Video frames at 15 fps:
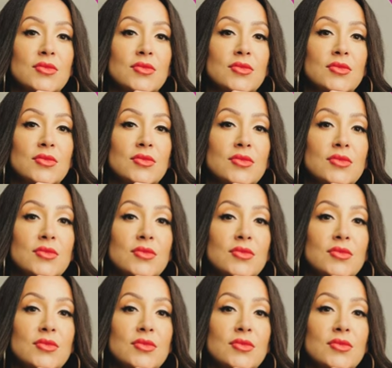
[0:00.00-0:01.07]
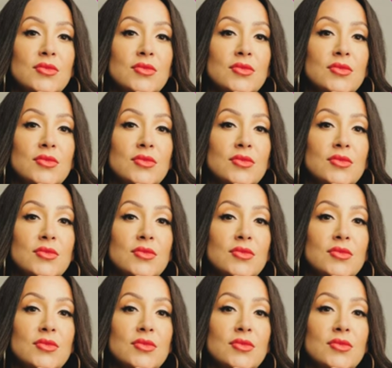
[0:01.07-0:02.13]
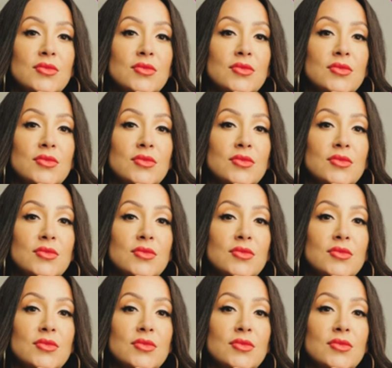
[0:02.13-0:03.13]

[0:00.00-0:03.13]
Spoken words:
(no lip movement)